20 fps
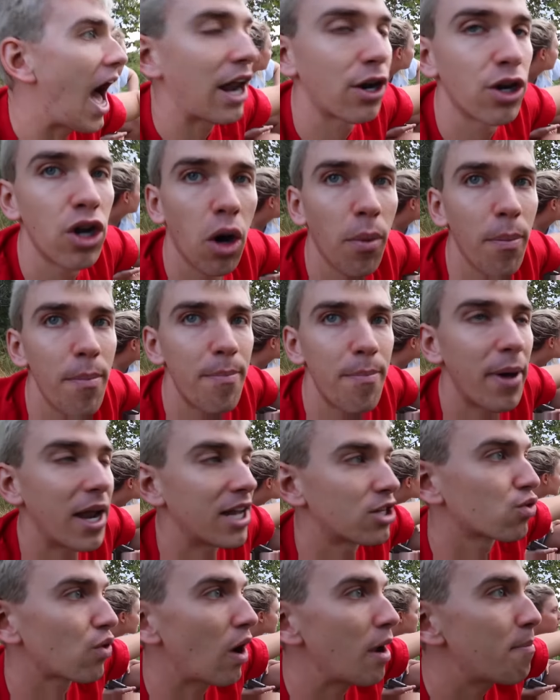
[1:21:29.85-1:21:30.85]
I don't know, but
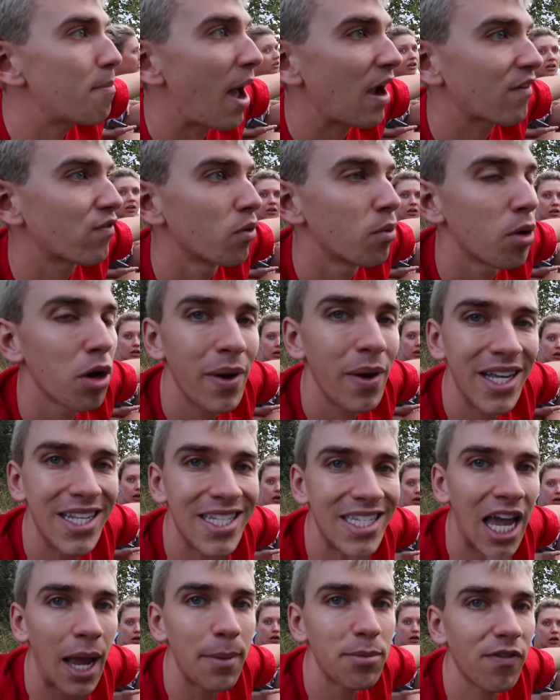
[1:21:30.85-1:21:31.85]
it's right back from where we
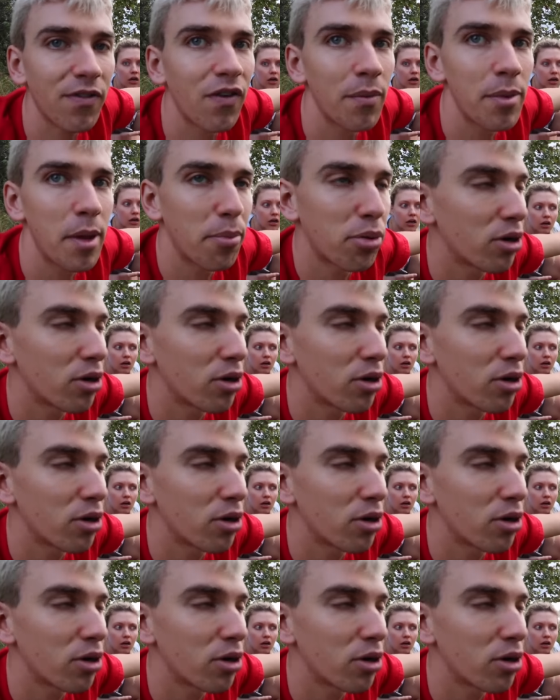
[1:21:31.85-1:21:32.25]
escaped from the